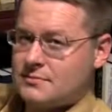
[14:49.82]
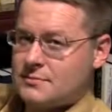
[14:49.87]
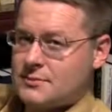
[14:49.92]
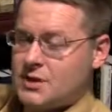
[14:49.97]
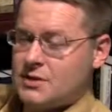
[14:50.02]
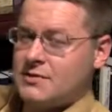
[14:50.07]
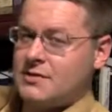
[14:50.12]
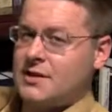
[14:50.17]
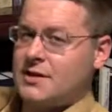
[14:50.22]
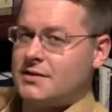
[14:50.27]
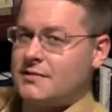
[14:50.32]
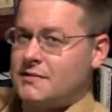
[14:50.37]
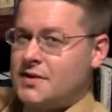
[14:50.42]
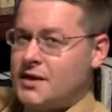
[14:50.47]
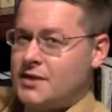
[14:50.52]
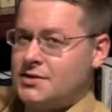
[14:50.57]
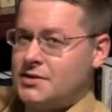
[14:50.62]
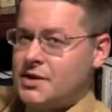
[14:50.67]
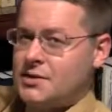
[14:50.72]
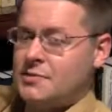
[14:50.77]
Looks like
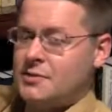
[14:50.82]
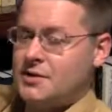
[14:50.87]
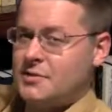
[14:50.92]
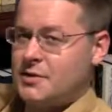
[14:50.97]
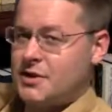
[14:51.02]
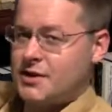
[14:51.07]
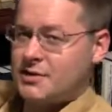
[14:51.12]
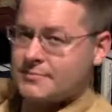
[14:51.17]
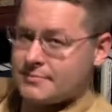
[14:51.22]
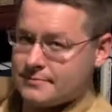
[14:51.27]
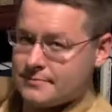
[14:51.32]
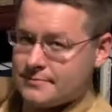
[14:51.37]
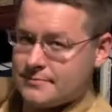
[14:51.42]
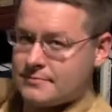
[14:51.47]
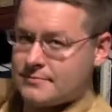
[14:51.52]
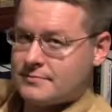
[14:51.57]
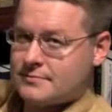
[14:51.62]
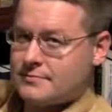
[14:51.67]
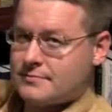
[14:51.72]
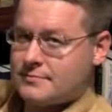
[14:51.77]
divine judgment to me.
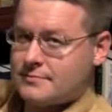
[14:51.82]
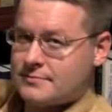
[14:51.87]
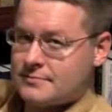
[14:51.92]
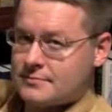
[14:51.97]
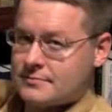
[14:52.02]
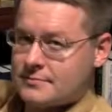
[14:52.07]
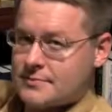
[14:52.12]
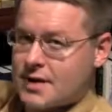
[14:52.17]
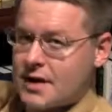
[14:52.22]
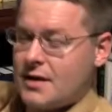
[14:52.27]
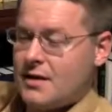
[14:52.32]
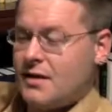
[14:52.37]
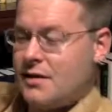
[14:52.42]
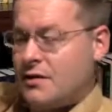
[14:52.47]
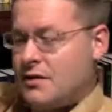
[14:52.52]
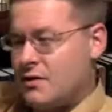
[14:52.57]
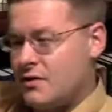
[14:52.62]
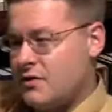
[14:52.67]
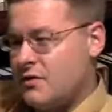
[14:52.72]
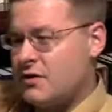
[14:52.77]

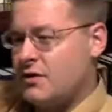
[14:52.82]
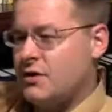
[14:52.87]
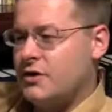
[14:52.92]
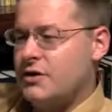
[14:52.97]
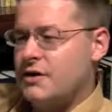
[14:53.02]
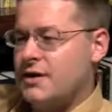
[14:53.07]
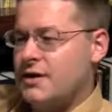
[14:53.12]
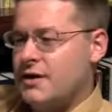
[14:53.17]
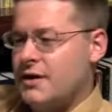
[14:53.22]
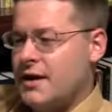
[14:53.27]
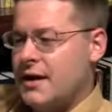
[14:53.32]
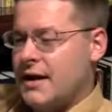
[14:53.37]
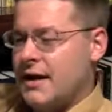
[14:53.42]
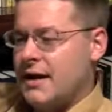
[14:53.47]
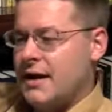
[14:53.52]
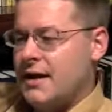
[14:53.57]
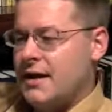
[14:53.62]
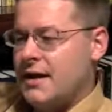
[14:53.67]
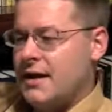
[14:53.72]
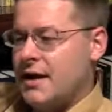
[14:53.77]
Third,
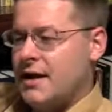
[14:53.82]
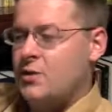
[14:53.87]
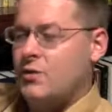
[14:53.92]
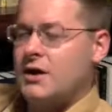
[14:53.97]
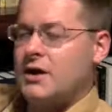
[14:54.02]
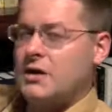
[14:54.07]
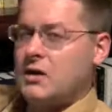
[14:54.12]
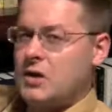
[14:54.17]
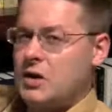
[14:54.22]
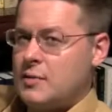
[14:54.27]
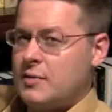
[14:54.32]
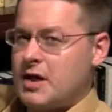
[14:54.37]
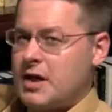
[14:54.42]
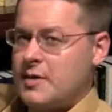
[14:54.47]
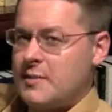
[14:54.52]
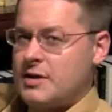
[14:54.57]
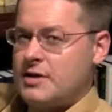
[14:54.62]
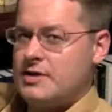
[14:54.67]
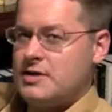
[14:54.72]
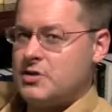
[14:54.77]
I don't want to call
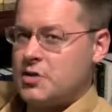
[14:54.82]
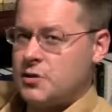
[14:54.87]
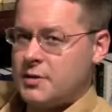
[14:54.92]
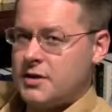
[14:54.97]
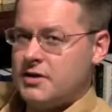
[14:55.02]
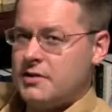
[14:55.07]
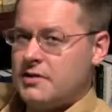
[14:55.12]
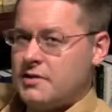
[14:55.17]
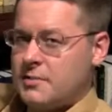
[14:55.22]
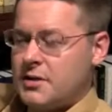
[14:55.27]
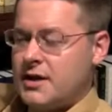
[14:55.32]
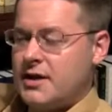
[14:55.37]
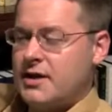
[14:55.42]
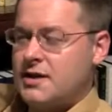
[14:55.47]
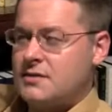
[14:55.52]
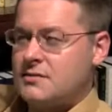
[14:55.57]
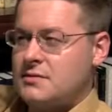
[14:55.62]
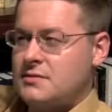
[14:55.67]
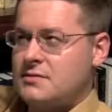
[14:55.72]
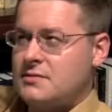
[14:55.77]
Muhammad stupid
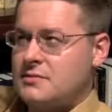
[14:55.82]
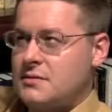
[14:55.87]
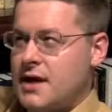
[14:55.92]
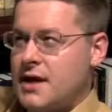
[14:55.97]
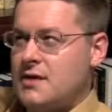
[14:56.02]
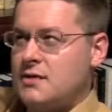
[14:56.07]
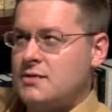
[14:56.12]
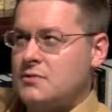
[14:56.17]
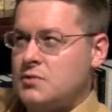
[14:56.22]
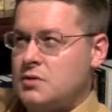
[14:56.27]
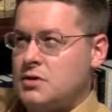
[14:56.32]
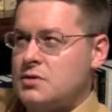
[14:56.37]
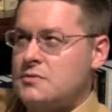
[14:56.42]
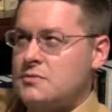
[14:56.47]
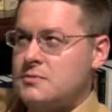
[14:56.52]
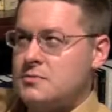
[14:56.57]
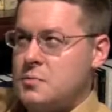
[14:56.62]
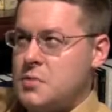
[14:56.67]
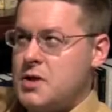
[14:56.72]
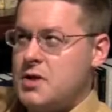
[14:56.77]
because that
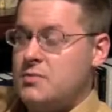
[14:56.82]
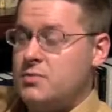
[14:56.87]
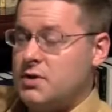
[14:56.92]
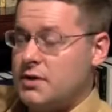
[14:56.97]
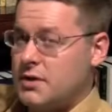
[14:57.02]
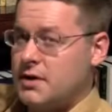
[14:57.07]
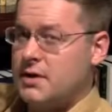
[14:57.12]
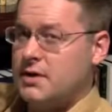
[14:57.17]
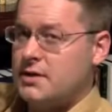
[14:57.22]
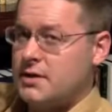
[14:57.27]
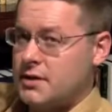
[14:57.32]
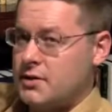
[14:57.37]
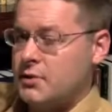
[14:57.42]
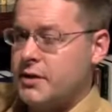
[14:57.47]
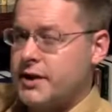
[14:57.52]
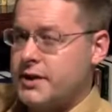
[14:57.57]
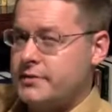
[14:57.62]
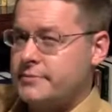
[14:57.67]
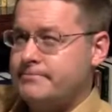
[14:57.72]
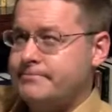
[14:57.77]
wouldn't be politically
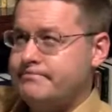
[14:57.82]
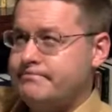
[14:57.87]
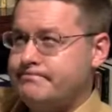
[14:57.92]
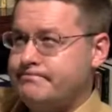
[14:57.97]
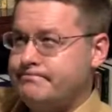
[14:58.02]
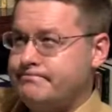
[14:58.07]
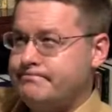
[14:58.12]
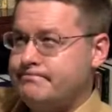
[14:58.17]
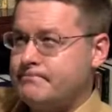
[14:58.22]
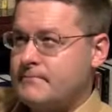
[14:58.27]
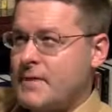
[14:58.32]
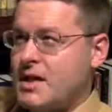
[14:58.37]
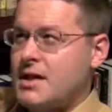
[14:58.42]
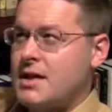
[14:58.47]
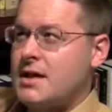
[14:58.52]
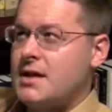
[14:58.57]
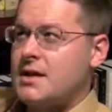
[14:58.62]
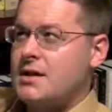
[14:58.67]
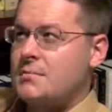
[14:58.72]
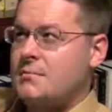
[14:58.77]
correct.
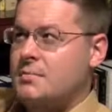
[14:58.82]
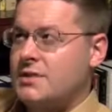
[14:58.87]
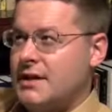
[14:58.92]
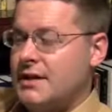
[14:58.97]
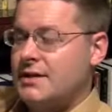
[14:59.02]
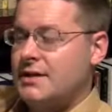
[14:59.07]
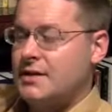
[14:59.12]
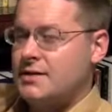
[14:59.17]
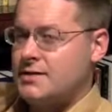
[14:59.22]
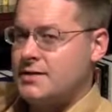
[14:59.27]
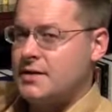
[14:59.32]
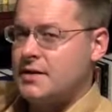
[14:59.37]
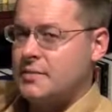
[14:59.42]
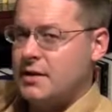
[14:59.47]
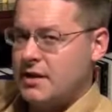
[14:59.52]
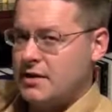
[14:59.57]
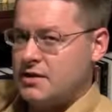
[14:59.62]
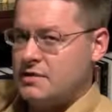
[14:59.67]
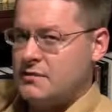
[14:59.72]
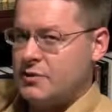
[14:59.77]
But let's think
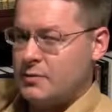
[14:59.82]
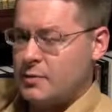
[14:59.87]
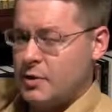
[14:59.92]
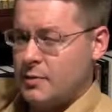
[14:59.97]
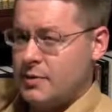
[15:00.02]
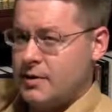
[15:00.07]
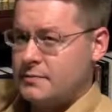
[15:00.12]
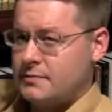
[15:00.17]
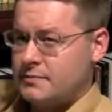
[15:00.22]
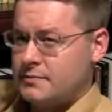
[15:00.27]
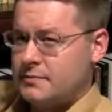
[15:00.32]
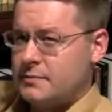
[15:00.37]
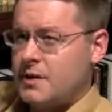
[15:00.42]
about this for a moment.